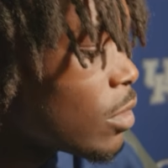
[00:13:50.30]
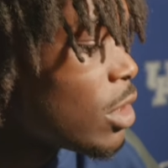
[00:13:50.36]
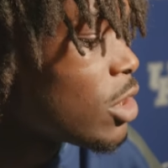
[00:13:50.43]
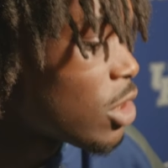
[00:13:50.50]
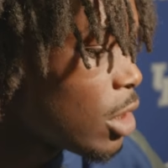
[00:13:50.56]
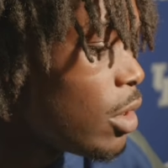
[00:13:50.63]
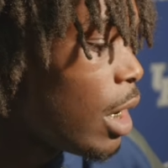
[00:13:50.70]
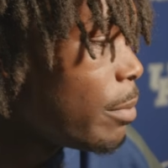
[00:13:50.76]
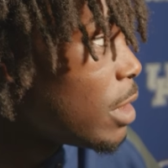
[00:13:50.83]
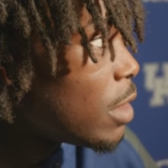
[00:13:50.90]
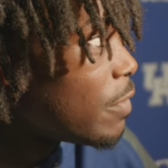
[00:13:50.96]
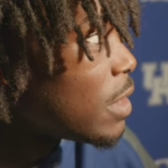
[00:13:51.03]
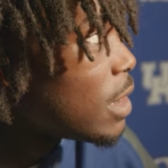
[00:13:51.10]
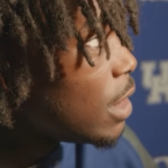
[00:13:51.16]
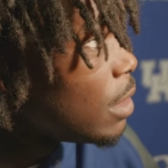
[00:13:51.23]
Just show how much
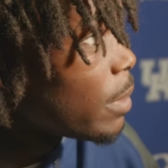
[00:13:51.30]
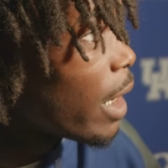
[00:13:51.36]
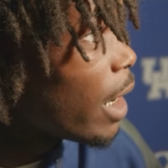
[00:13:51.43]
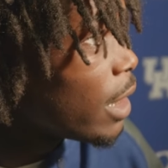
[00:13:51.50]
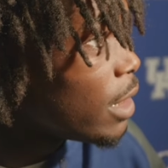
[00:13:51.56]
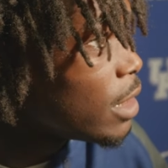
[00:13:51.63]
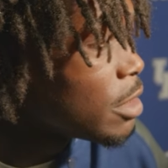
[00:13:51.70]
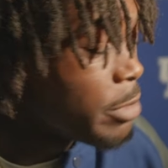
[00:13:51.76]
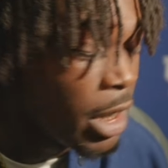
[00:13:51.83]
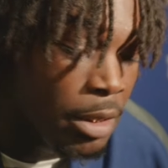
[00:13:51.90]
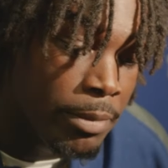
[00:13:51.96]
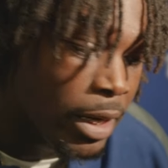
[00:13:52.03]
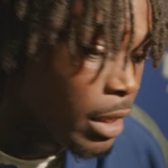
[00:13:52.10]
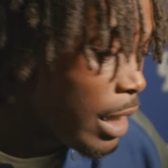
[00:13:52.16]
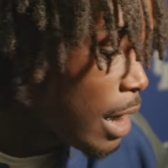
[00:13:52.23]
of a team guy he is, man. He
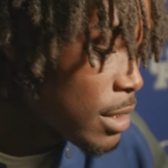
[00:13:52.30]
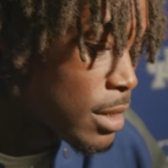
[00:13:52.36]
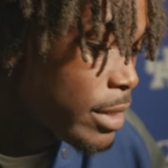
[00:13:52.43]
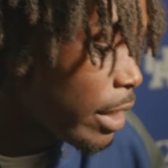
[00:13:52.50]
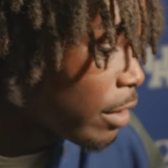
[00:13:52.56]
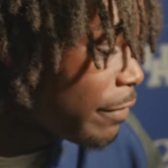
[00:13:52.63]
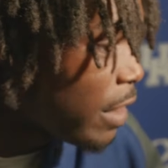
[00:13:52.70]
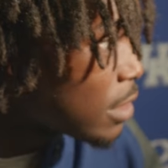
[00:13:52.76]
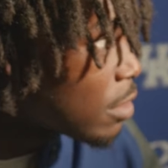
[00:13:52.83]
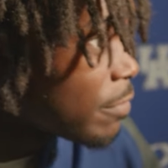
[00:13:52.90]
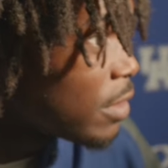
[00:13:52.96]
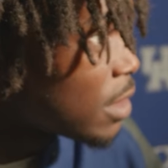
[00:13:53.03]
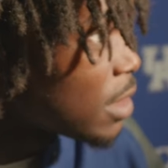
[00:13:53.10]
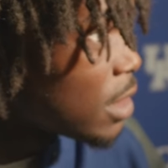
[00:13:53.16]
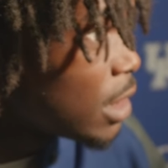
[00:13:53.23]
made lots of sacrifices
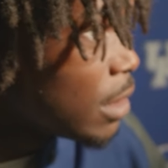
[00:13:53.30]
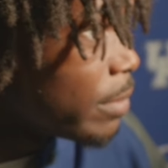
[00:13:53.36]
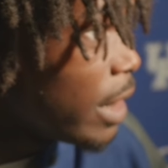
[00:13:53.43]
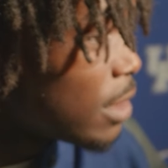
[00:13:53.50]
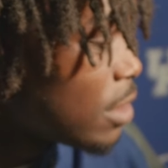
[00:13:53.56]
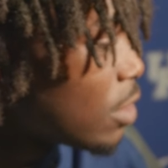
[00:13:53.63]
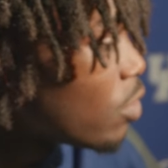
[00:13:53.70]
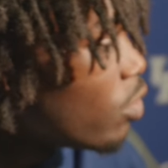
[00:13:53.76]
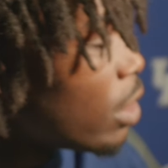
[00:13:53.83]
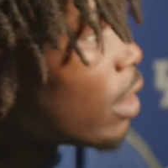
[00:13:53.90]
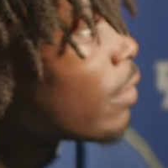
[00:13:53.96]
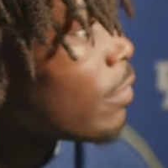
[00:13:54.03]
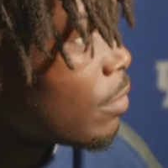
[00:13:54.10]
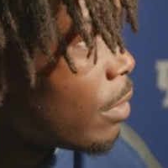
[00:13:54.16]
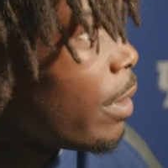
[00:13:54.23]
for this team. That's just one
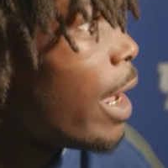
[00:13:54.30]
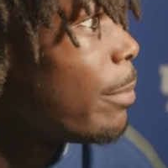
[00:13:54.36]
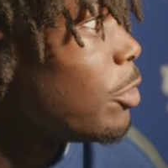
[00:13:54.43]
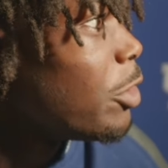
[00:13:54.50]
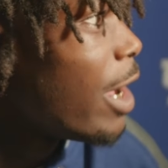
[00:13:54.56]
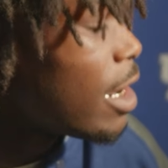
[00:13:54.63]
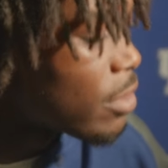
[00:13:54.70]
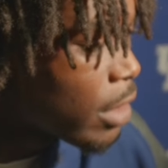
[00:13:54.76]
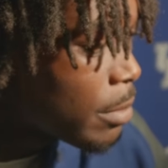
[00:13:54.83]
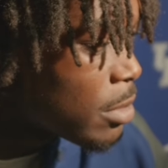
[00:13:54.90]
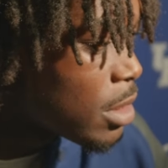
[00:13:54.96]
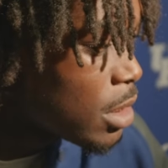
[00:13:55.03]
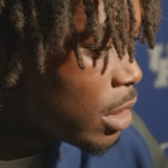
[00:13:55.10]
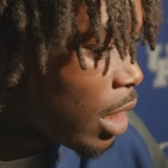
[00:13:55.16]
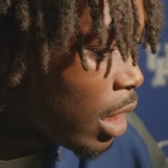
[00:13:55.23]
of them. Happy you guys were able
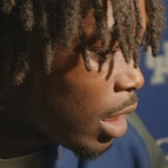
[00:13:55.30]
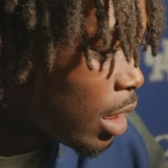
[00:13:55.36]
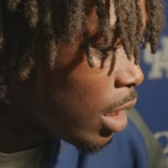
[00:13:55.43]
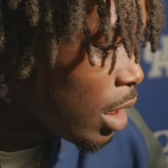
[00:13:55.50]
to see that.